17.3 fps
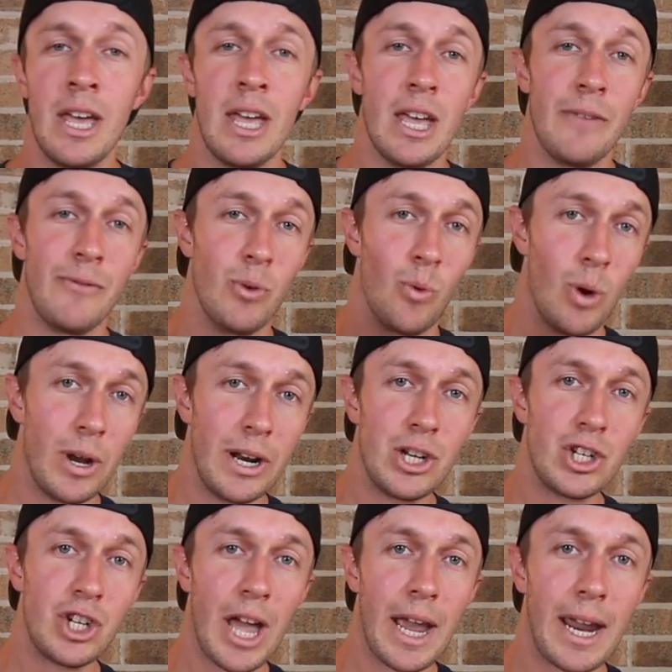If you want
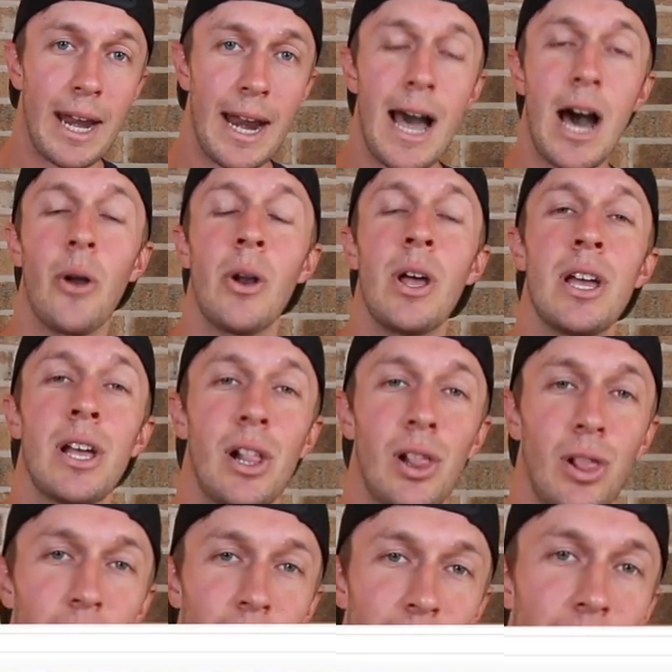to check it out,
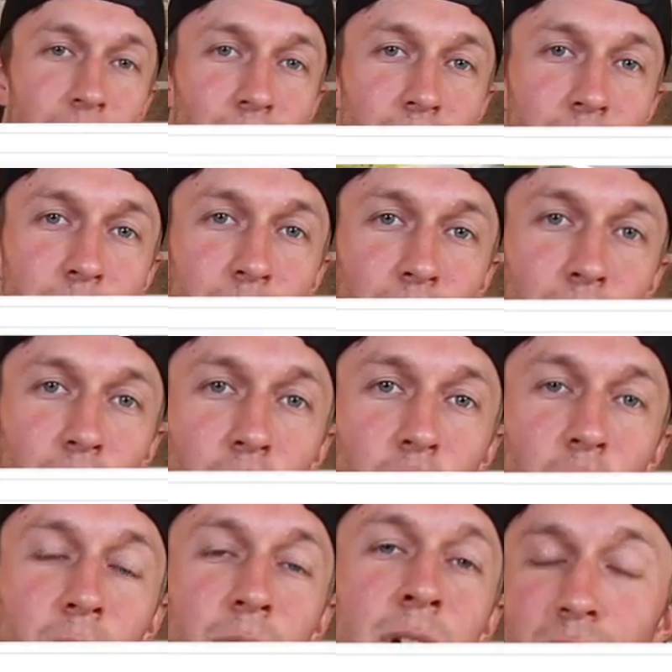click the link
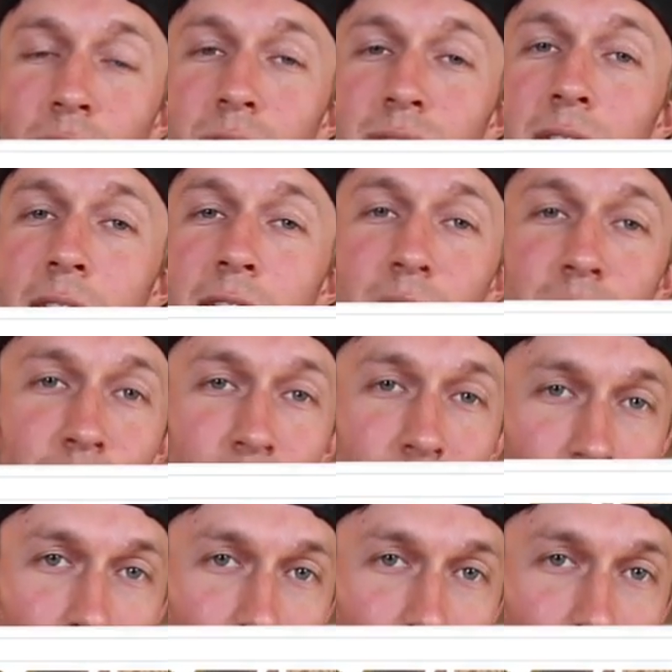below. It's going to take you to their